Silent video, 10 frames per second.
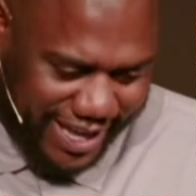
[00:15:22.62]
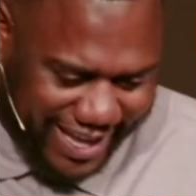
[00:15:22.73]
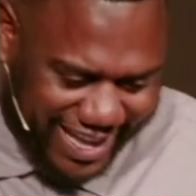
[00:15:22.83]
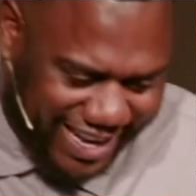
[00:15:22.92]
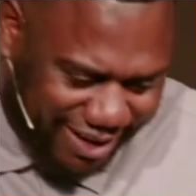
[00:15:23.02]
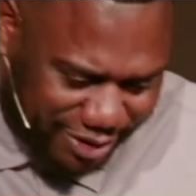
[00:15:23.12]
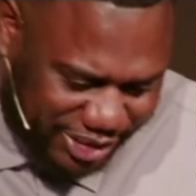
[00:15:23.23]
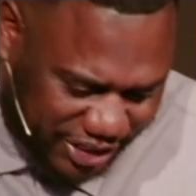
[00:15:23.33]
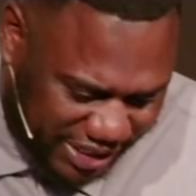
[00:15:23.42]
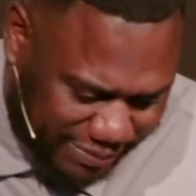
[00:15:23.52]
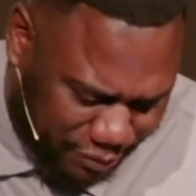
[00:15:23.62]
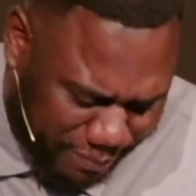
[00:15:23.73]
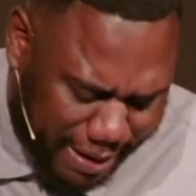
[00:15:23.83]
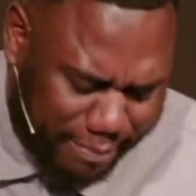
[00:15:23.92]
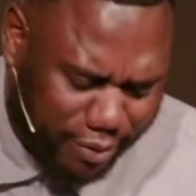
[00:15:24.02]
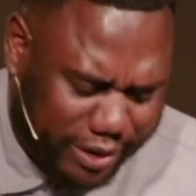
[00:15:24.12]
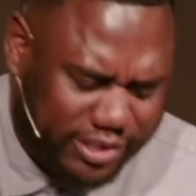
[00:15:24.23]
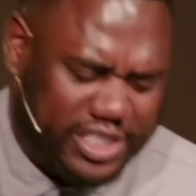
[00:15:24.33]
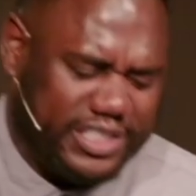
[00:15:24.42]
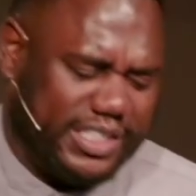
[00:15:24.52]
And I want you to remember what
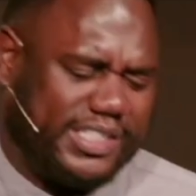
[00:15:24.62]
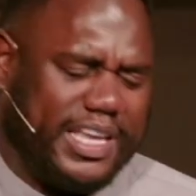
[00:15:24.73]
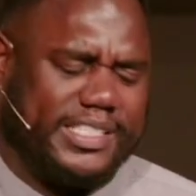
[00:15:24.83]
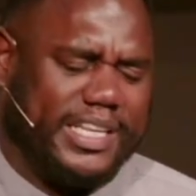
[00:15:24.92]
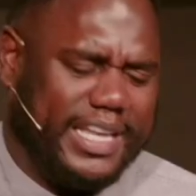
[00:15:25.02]
Jesus said to